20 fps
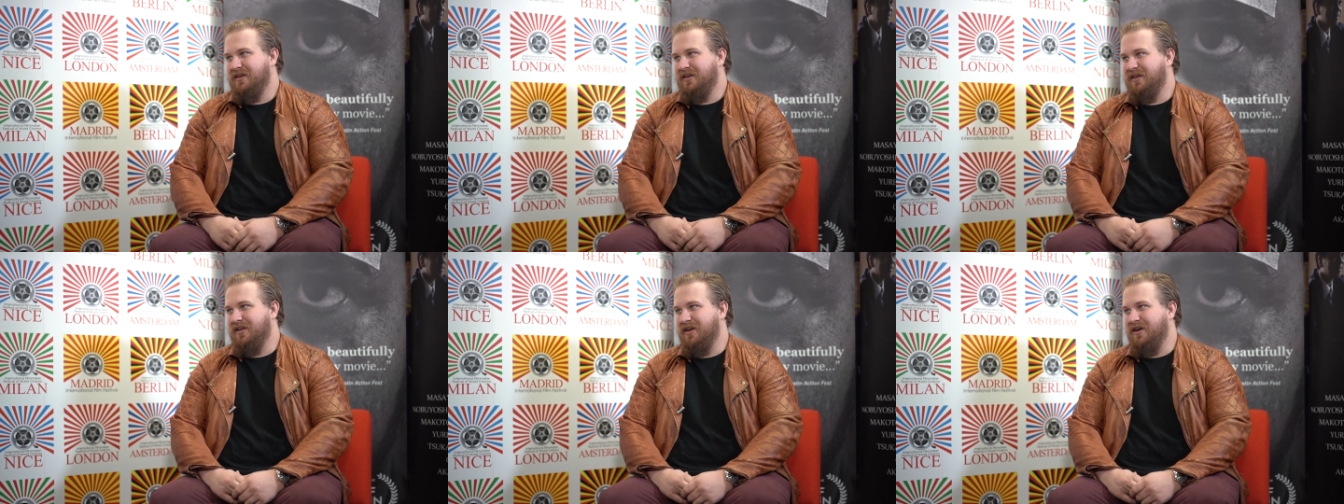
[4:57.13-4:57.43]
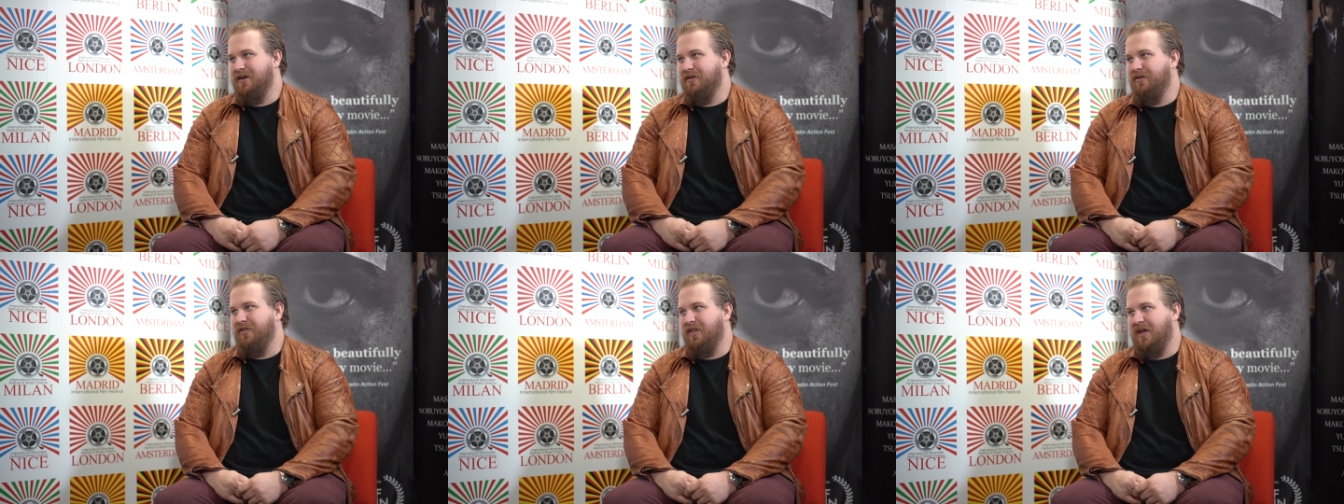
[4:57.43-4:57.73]

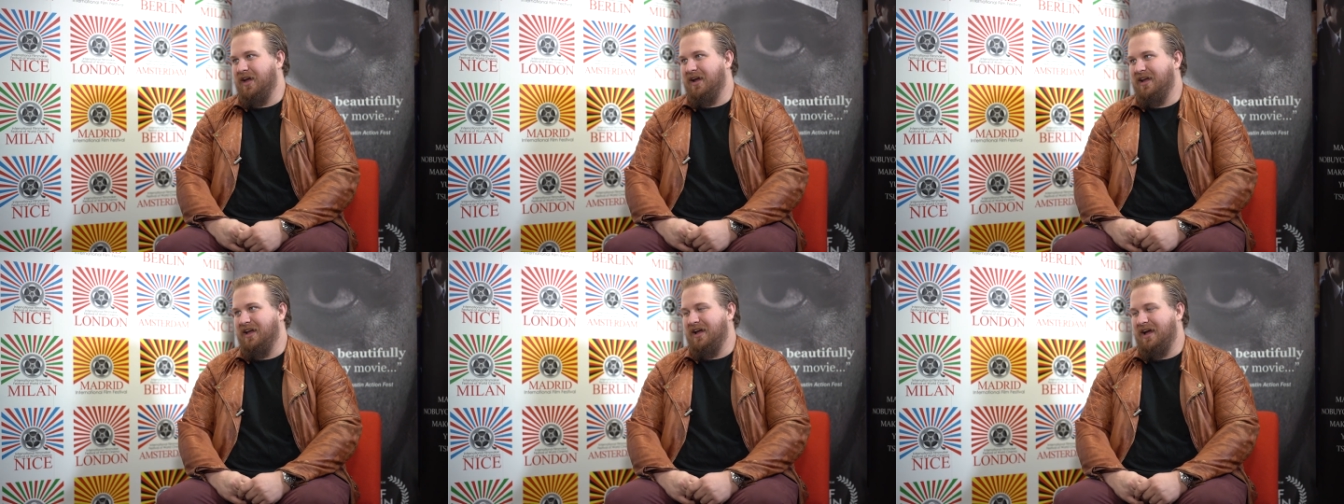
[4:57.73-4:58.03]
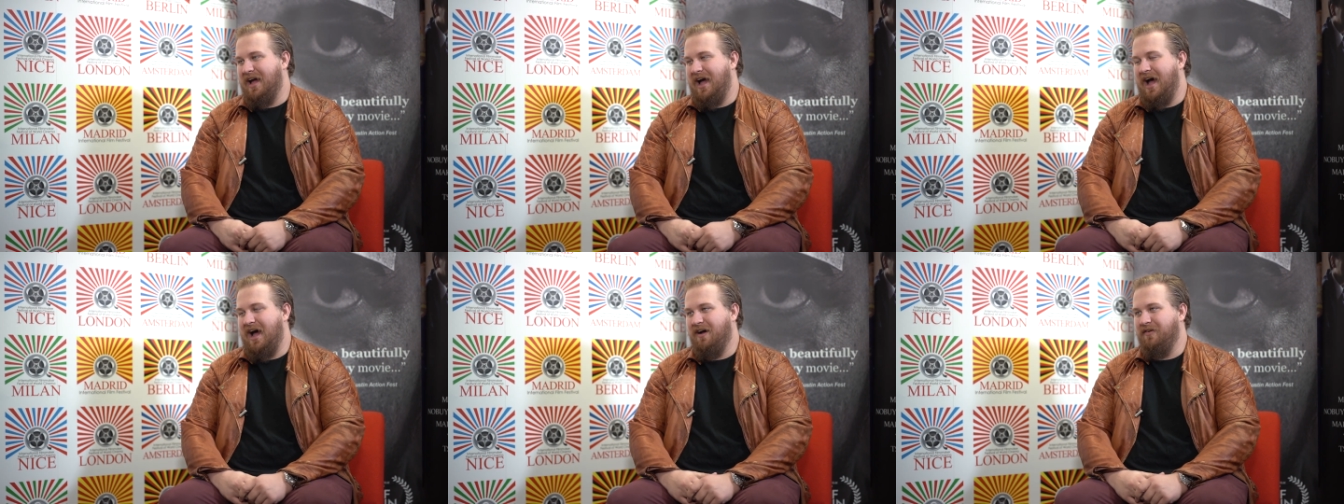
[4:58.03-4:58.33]
And
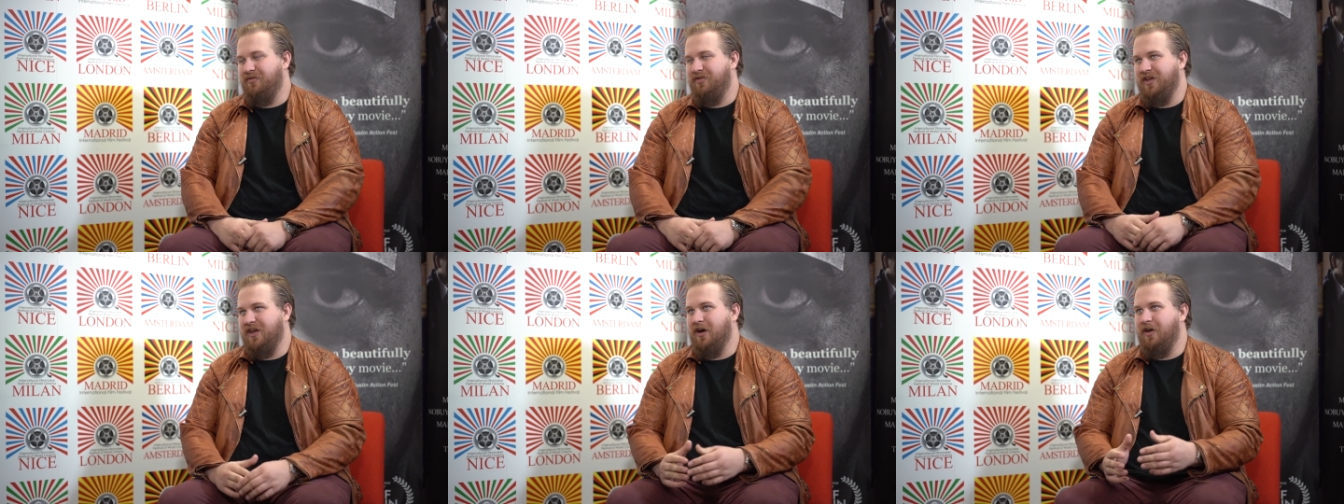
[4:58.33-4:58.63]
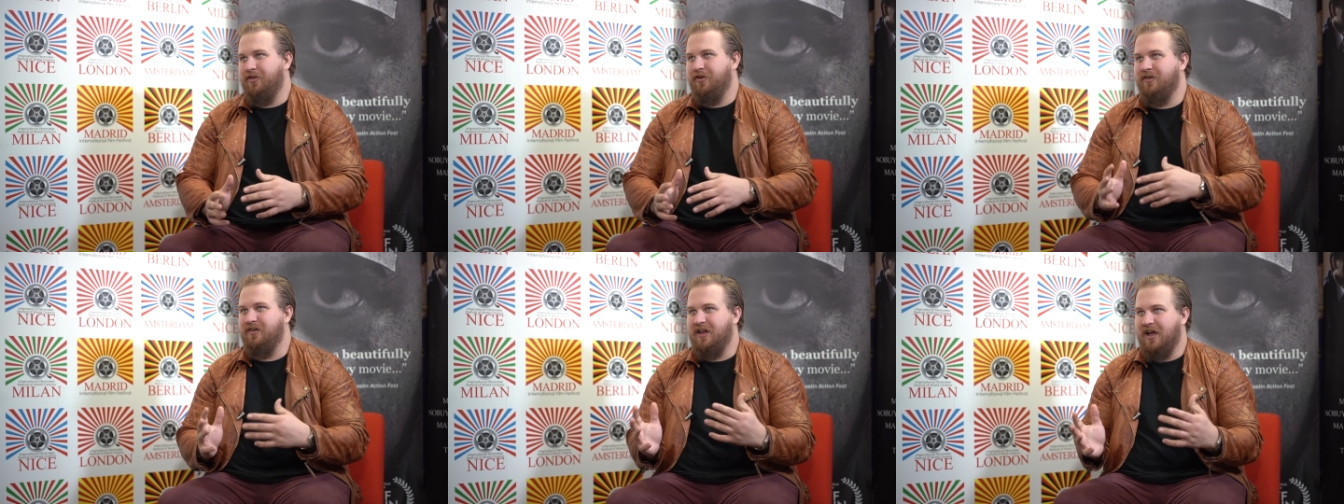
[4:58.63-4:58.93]
the
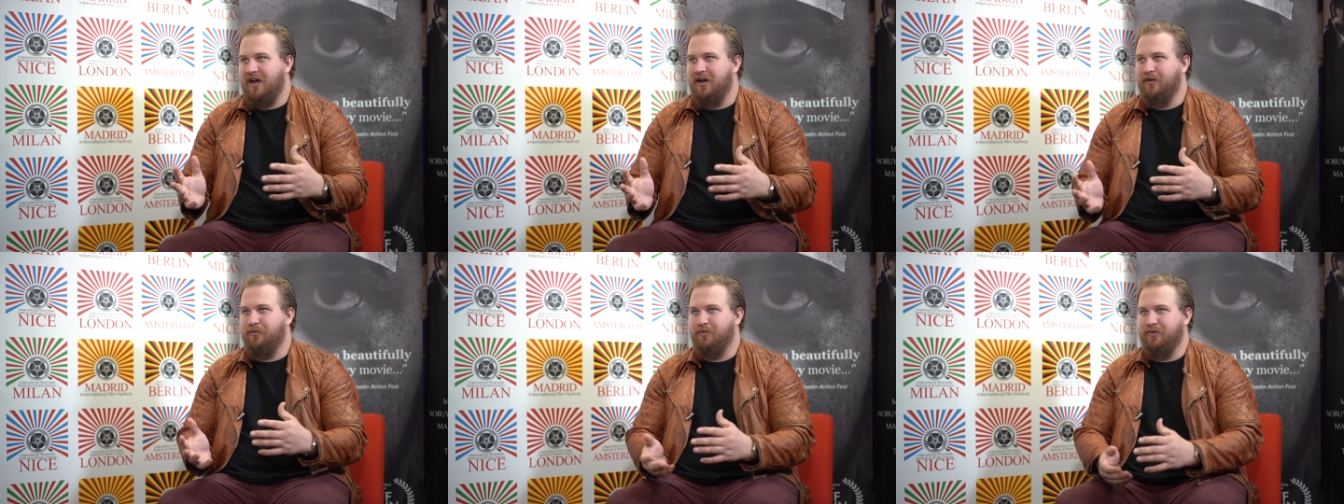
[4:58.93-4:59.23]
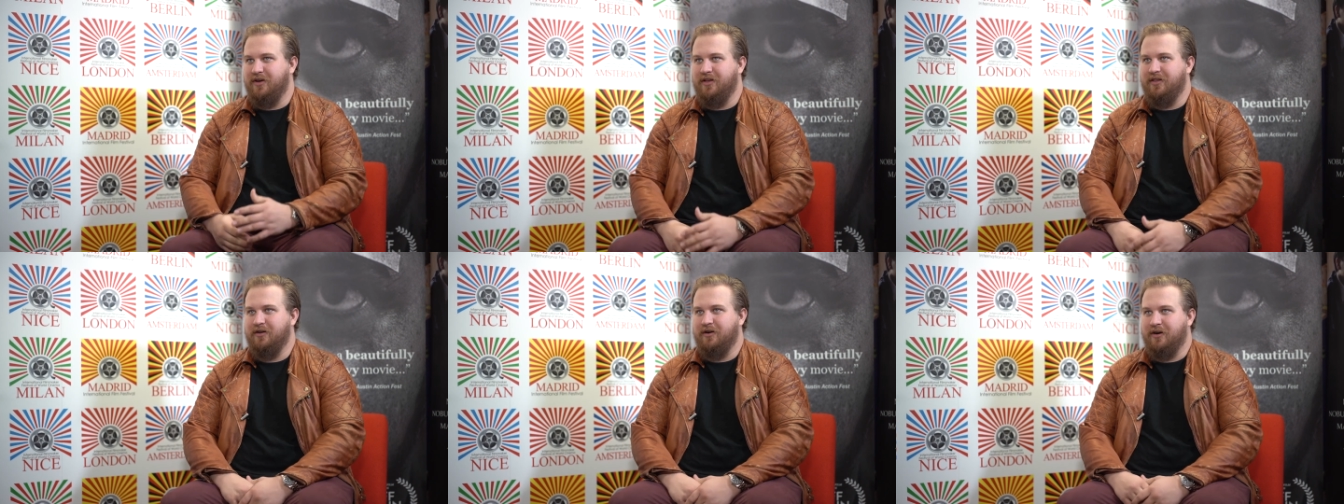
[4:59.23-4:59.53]
other days
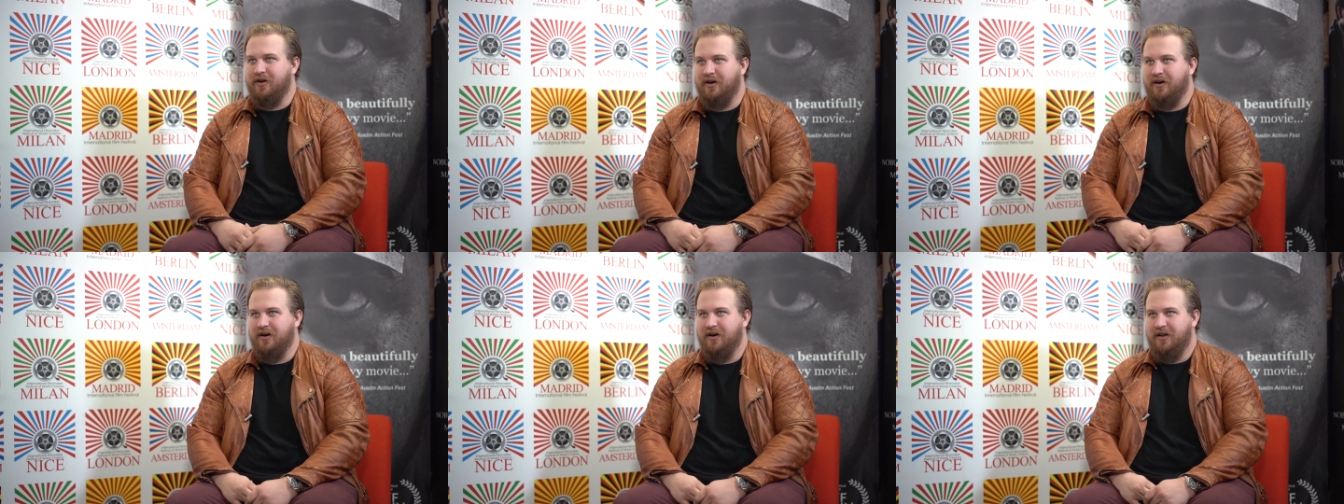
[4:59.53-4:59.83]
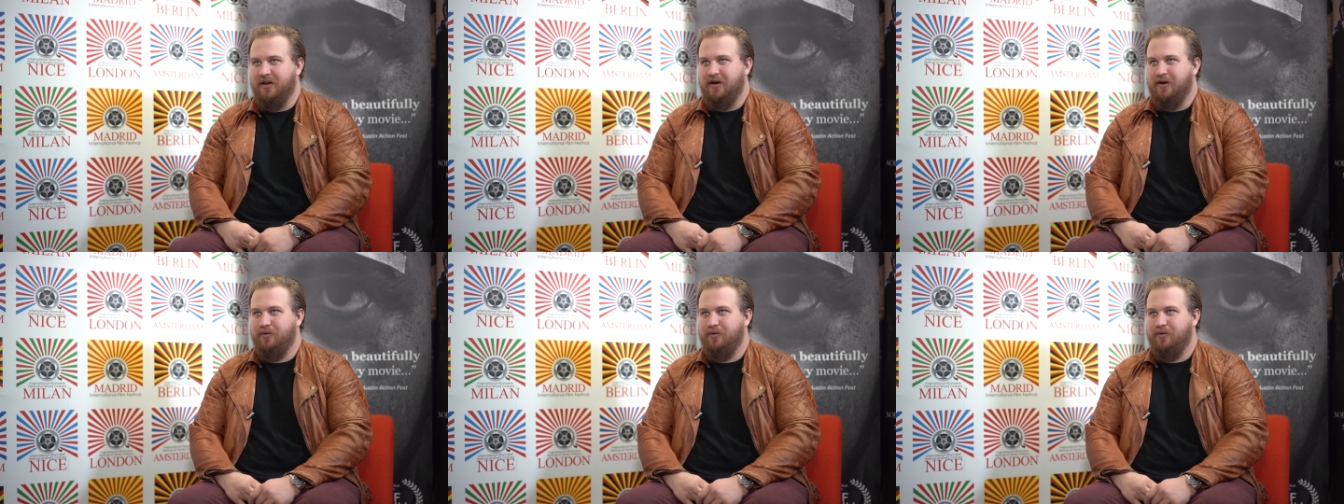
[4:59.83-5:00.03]
were either